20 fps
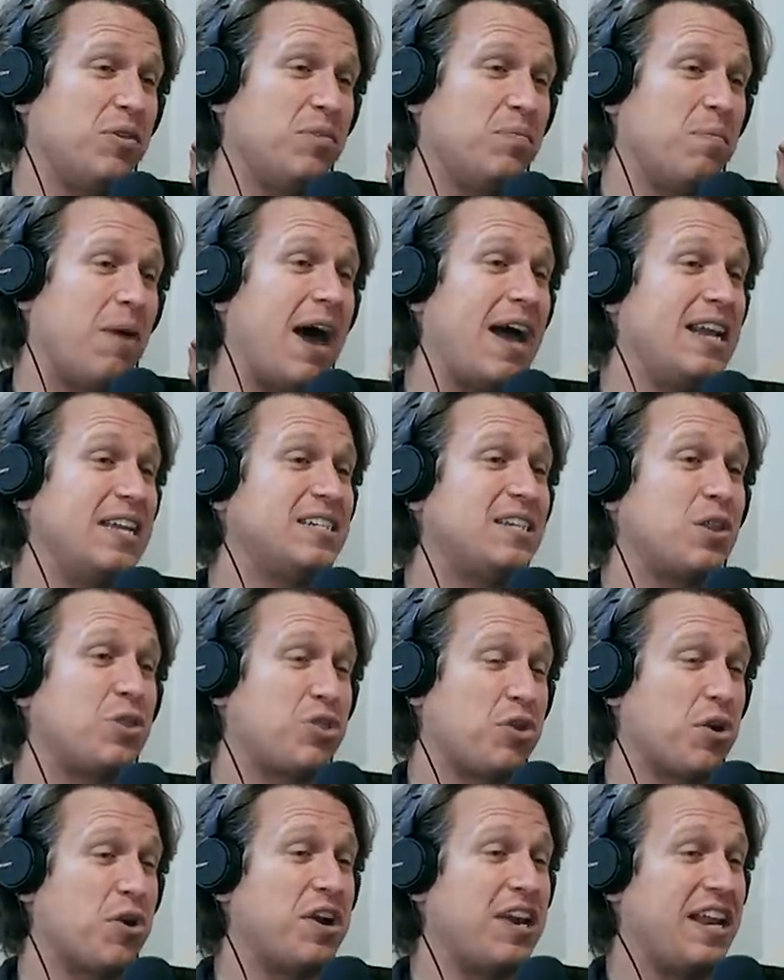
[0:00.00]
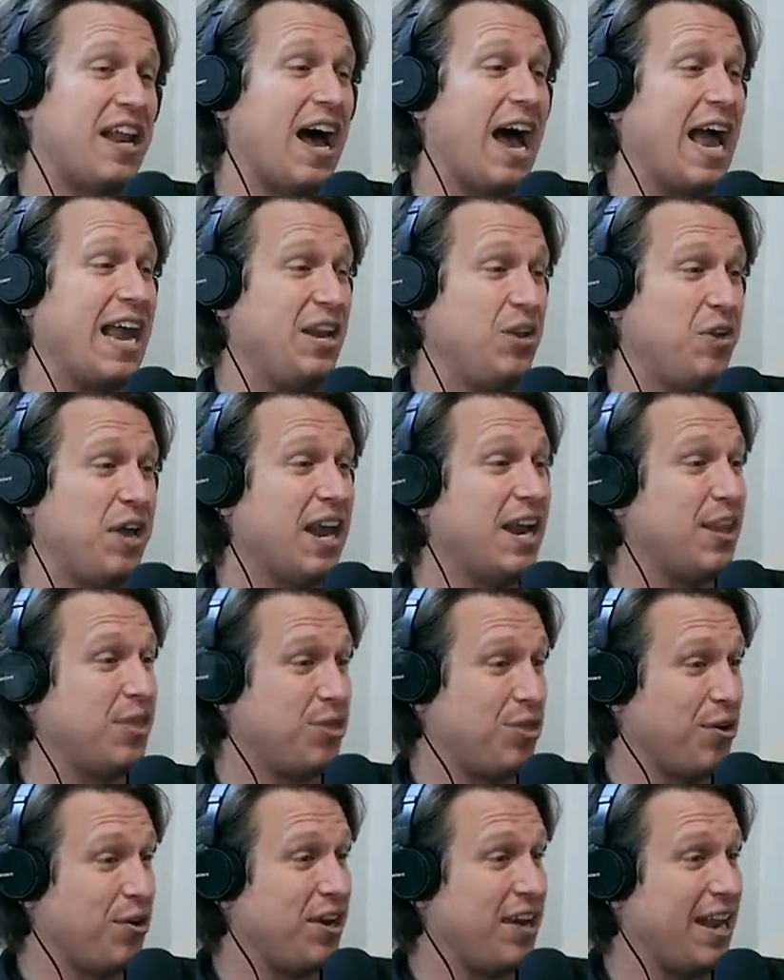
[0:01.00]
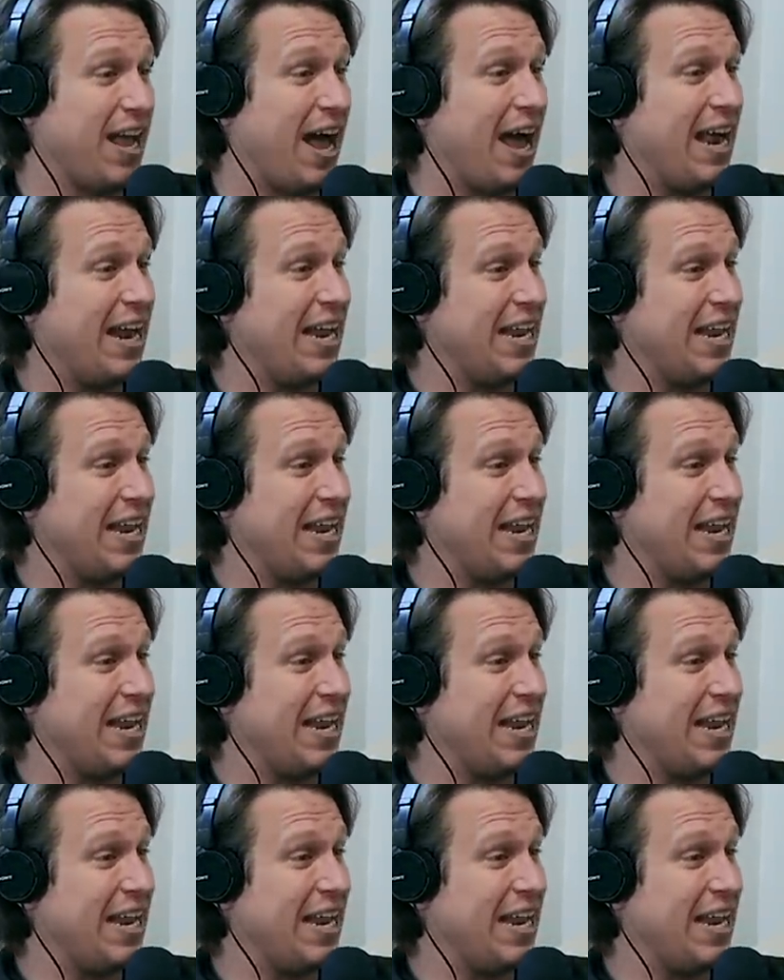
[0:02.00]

mine is at 39. You get in 39.